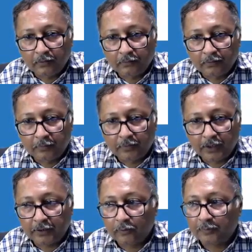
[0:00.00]

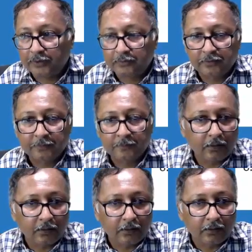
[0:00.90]
58 rupees.
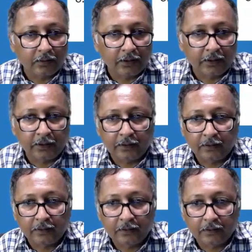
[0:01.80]
Then
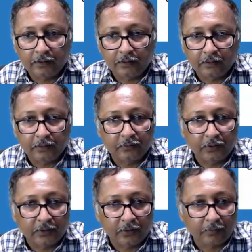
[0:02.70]
this
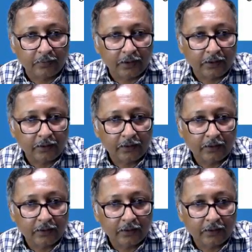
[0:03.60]
entry I've done.